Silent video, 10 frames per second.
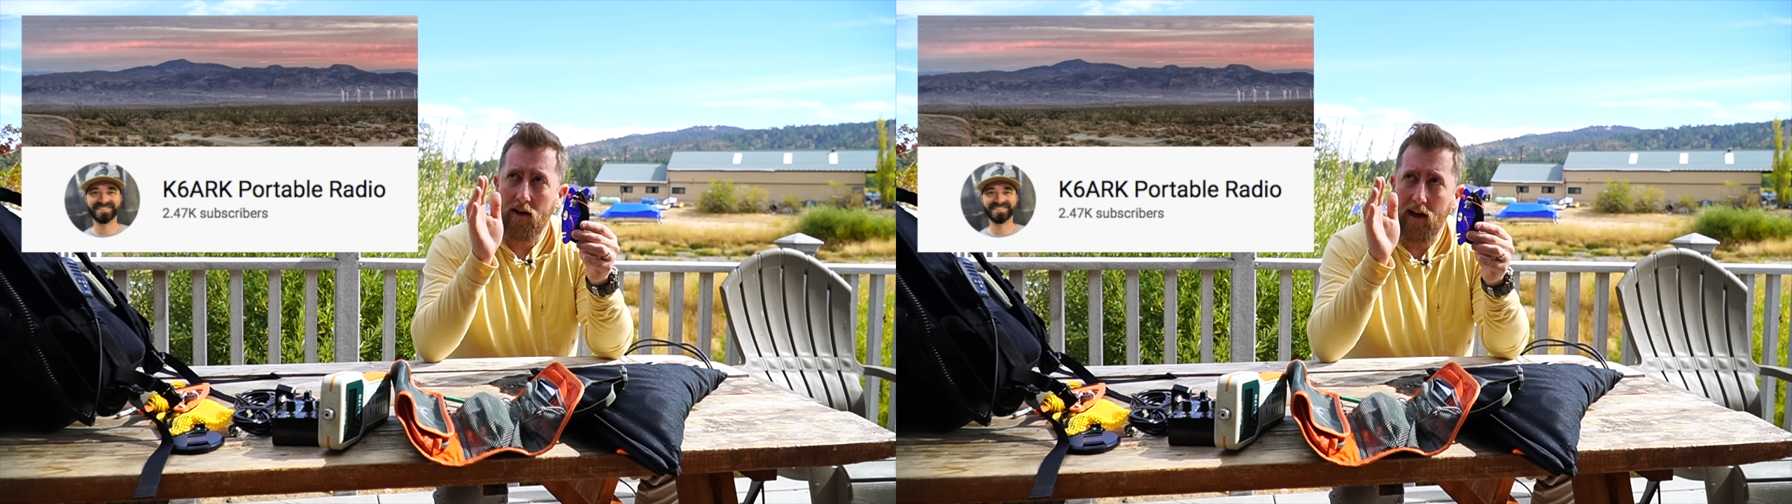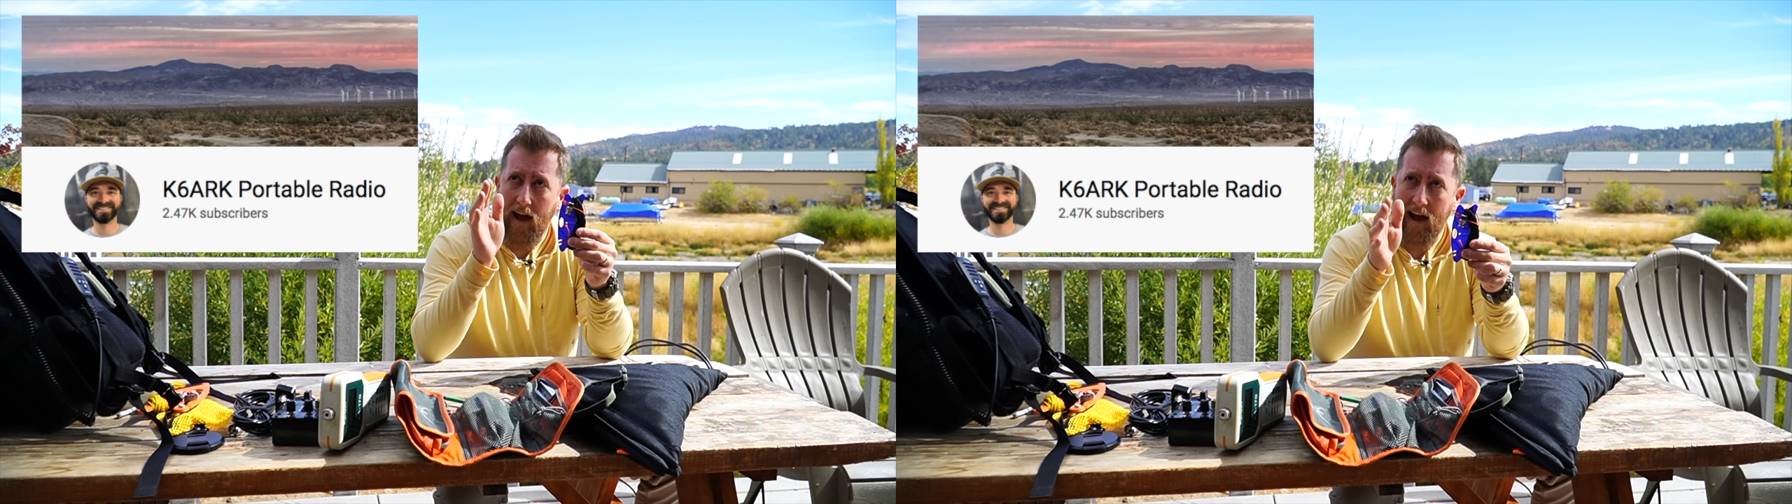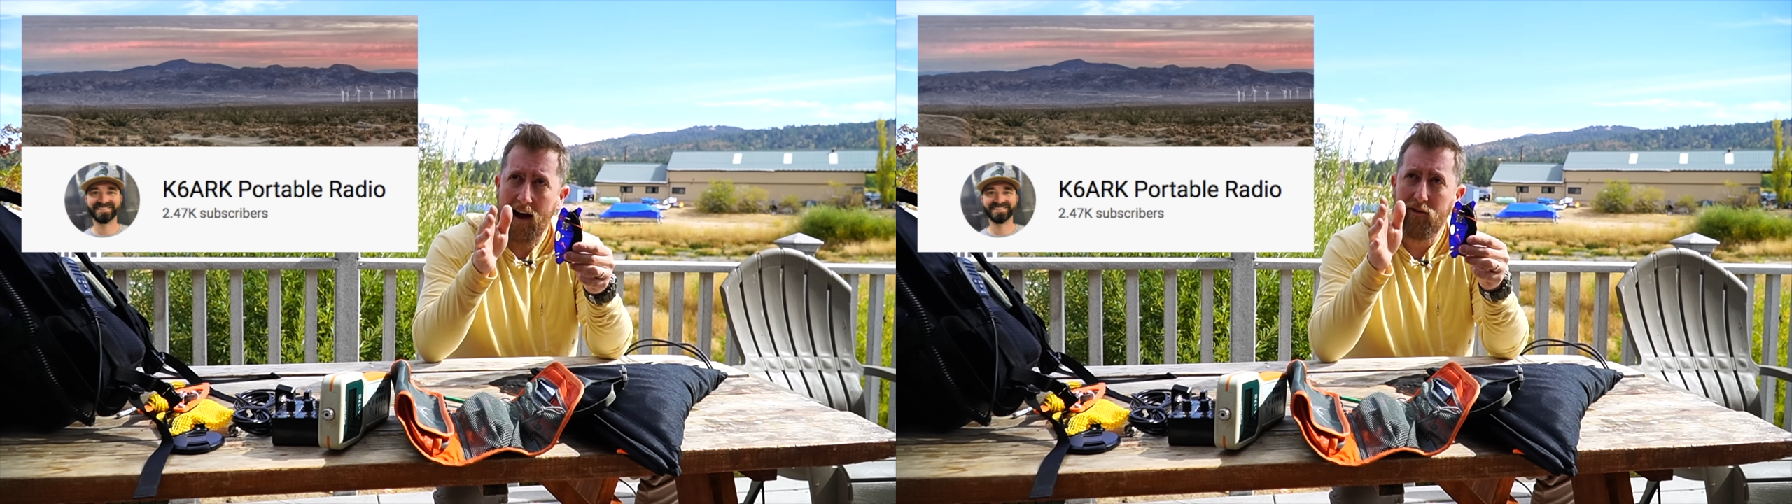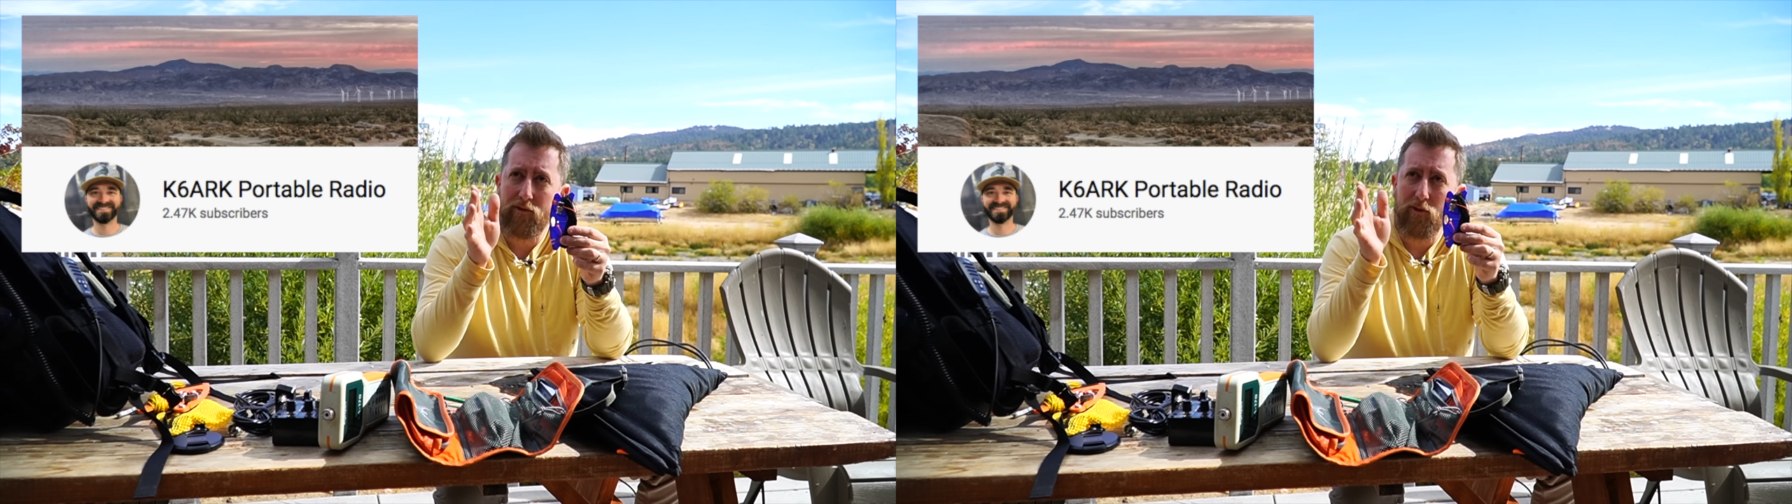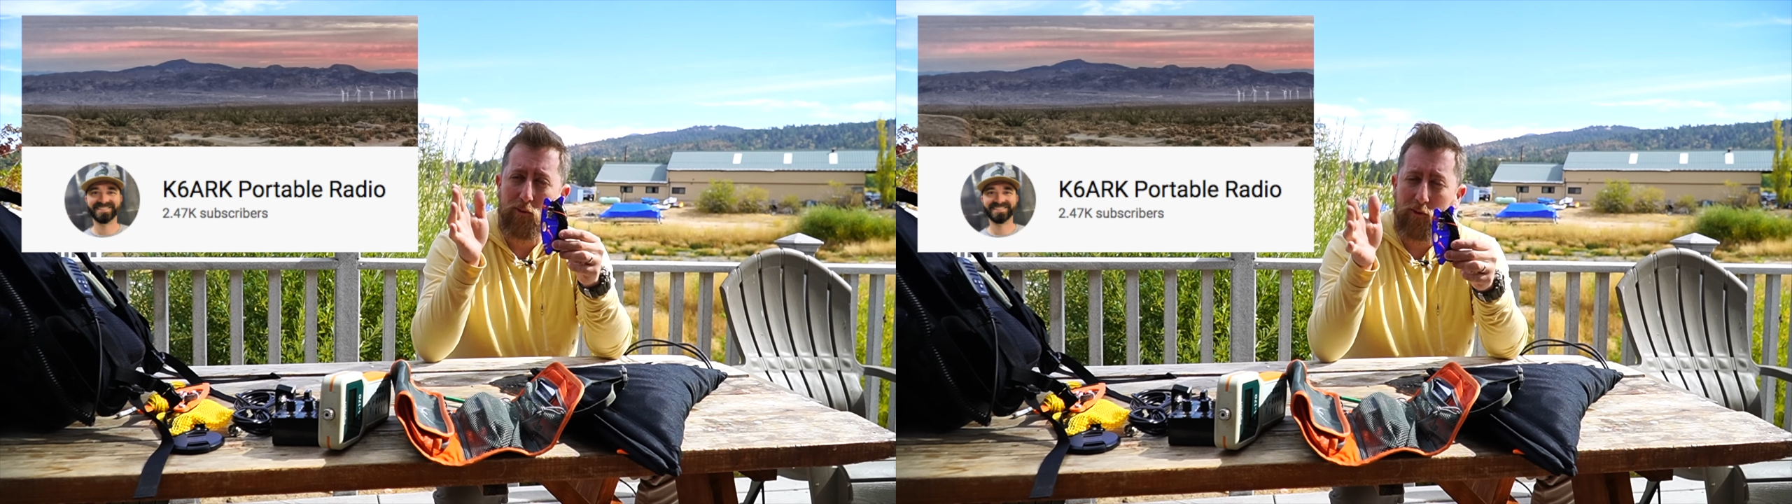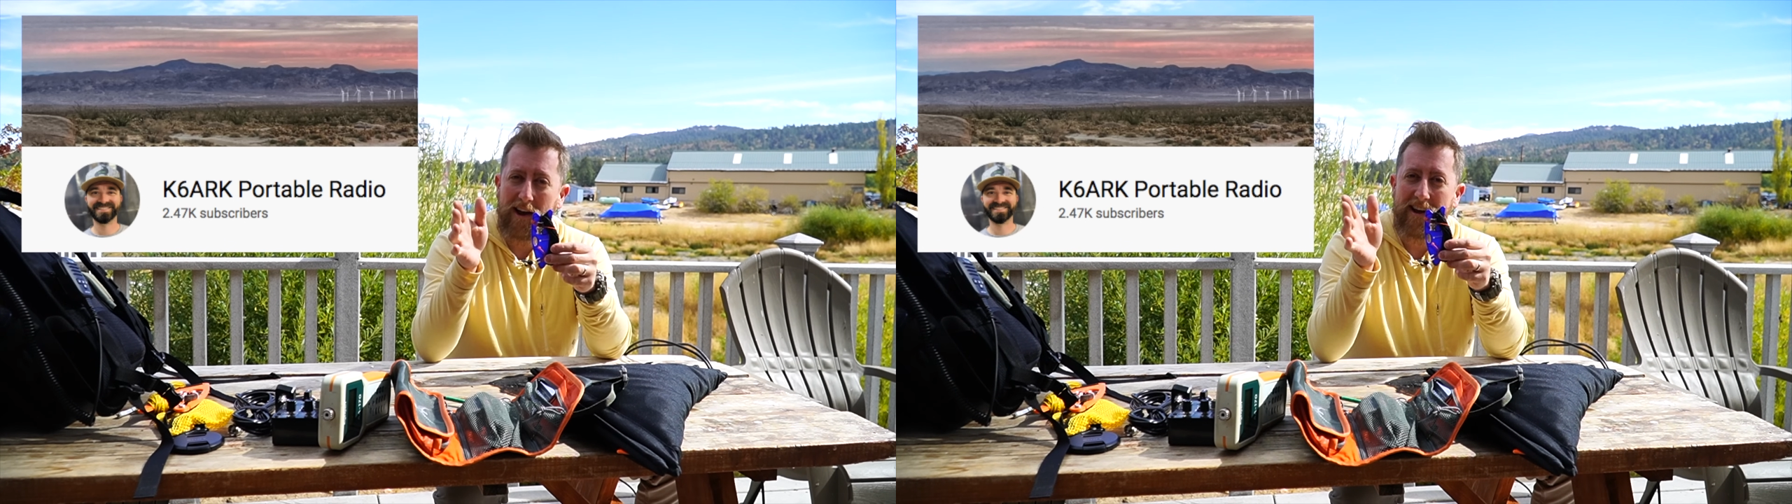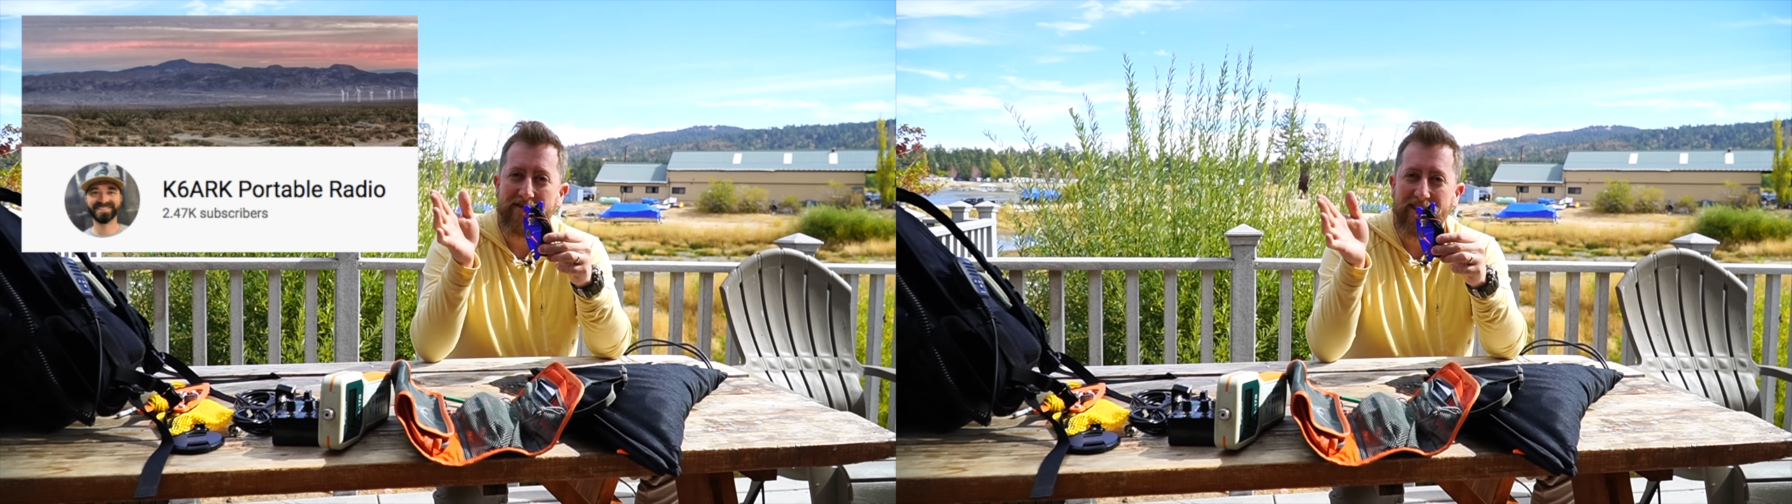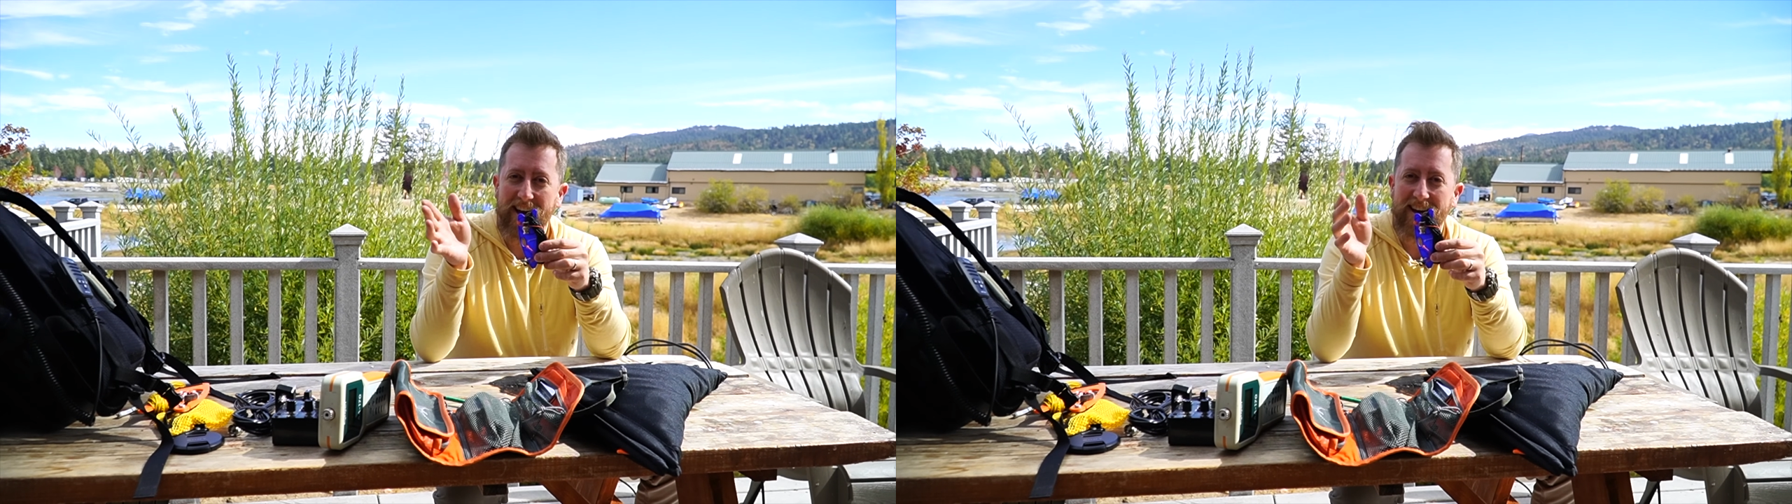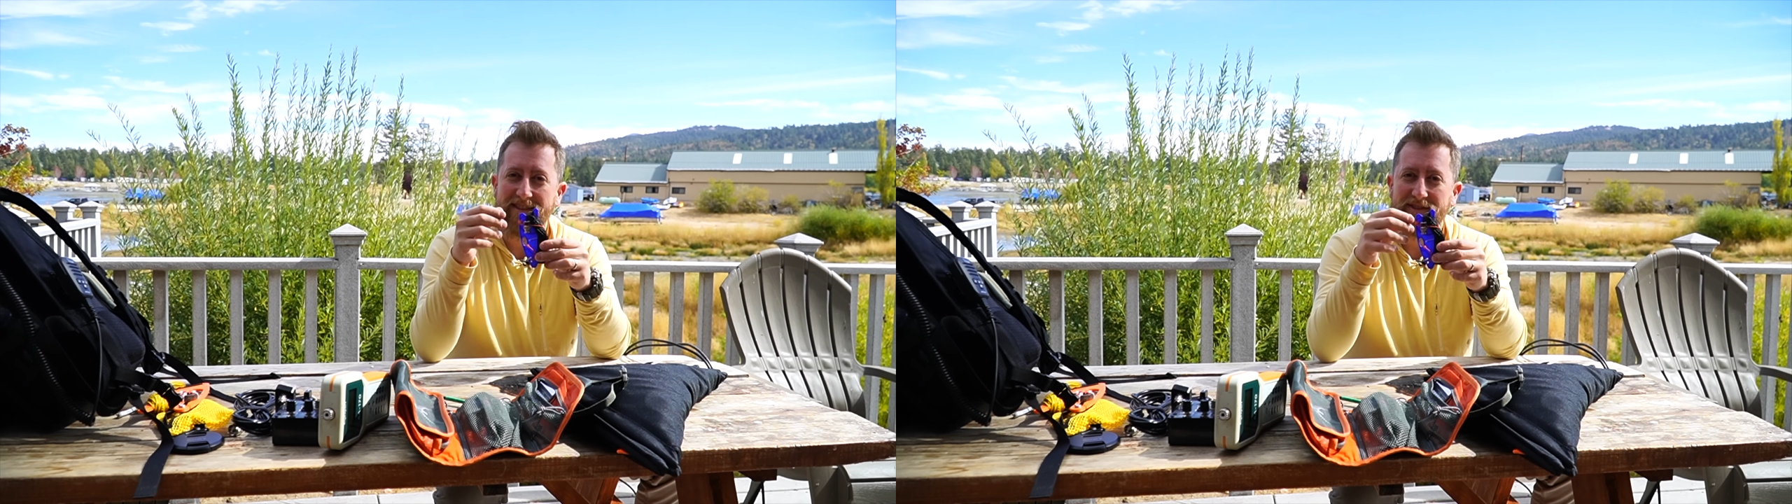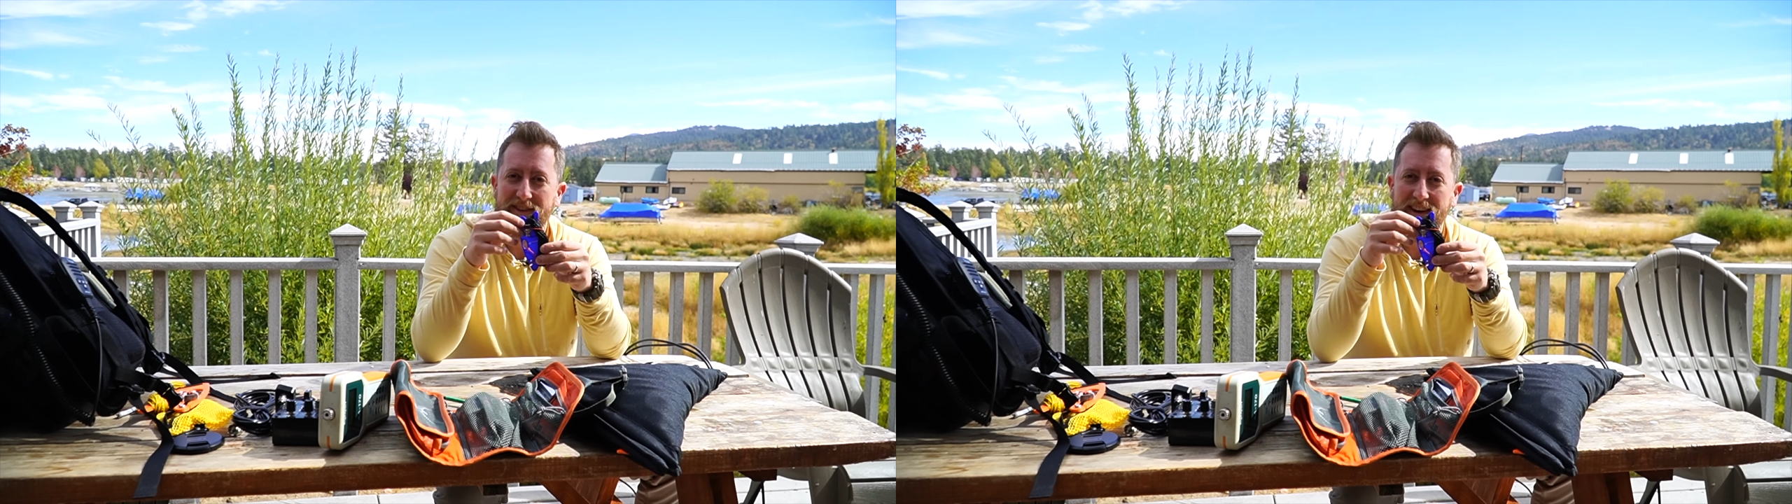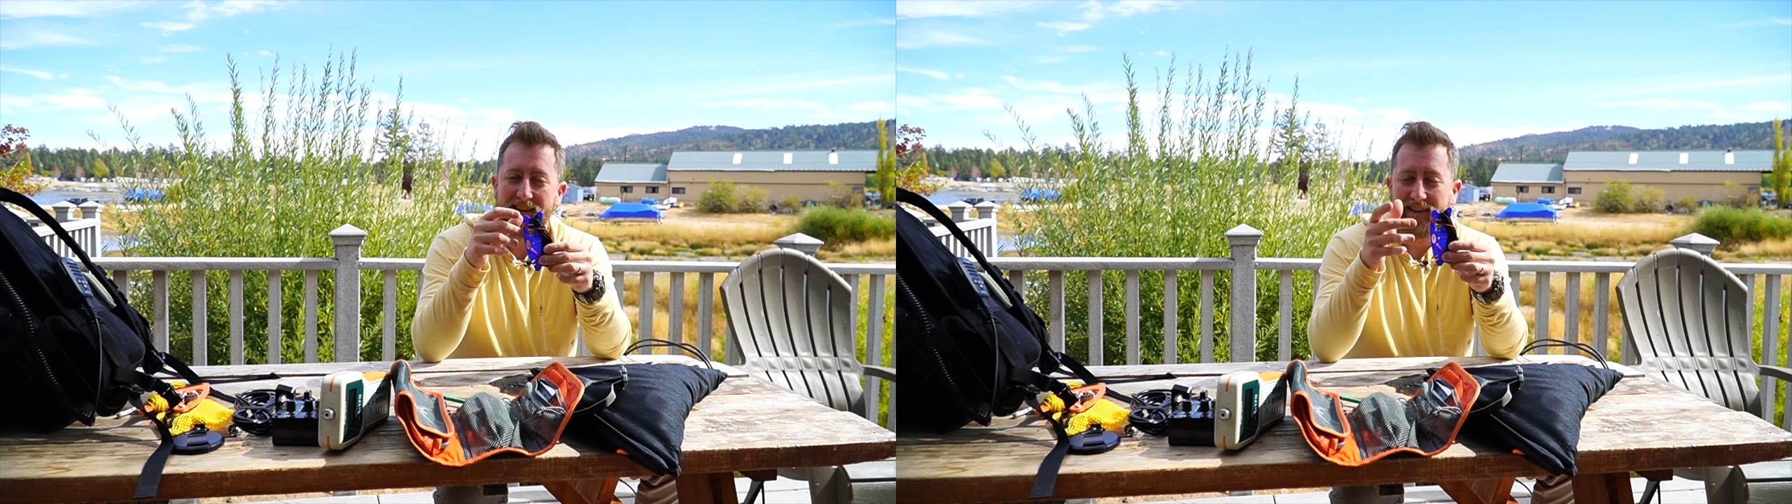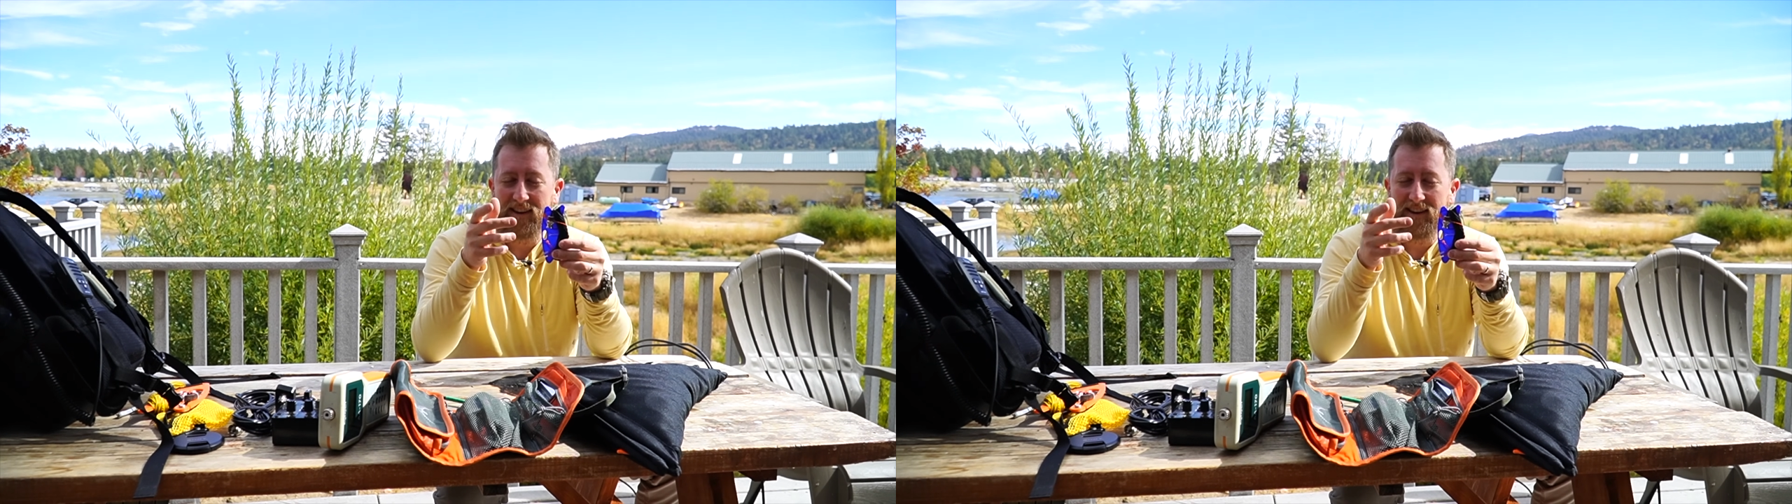half wave end fed or